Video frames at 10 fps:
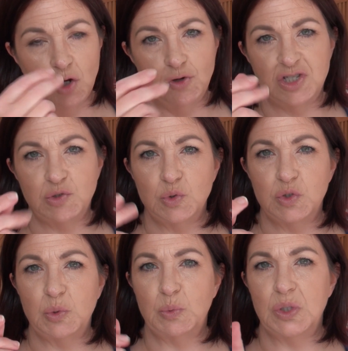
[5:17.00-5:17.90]

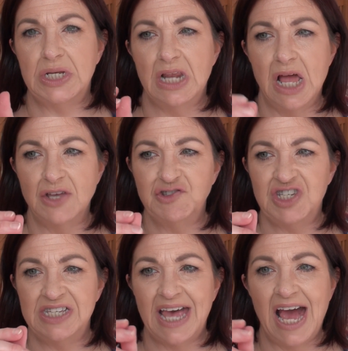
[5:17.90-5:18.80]
crystals that were in last
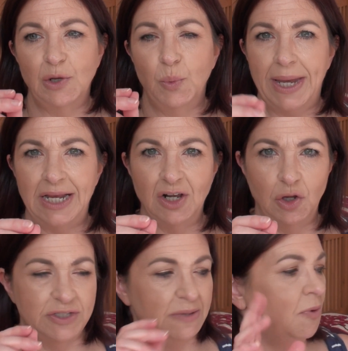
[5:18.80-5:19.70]
year's Halloween
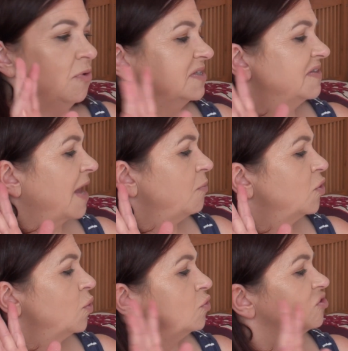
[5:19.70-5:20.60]
glossy box, and they were
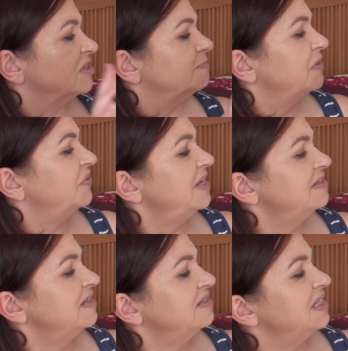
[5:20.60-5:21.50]
gorgeous. But
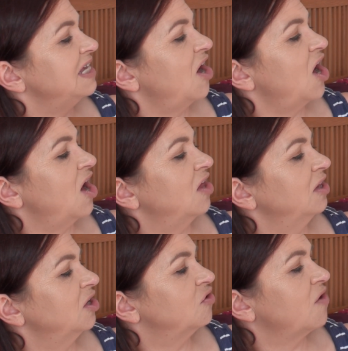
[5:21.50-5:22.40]
this is the Earl
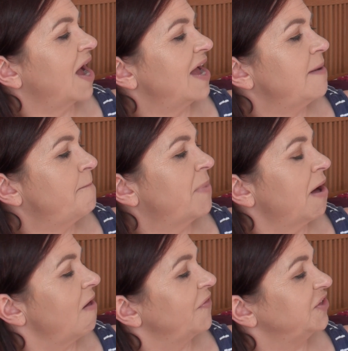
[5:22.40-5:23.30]
Grey
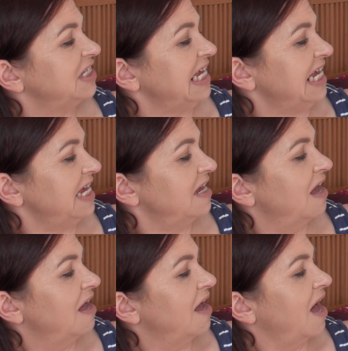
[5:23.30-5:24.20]
bath tea.
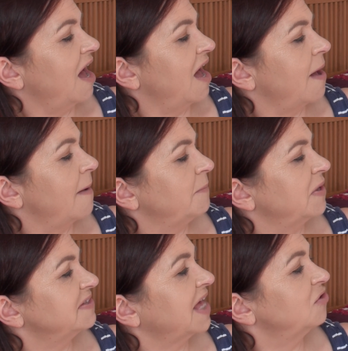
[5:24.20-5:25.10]

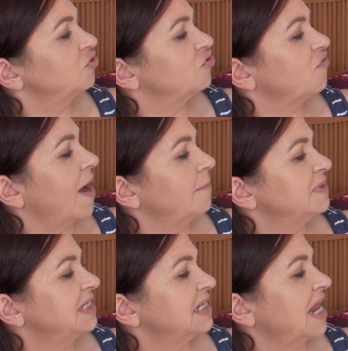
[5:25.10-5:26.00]
There's 100
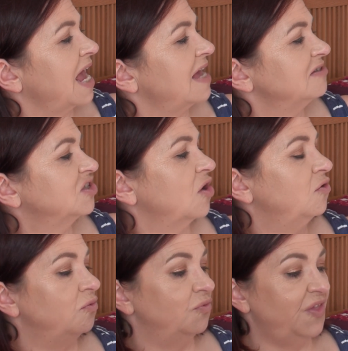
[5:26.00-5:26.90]
grams in there.
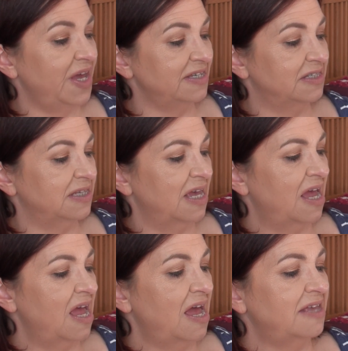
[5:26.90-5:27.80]
So this
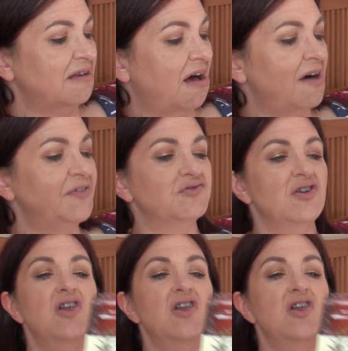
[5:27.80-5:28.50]
is, after a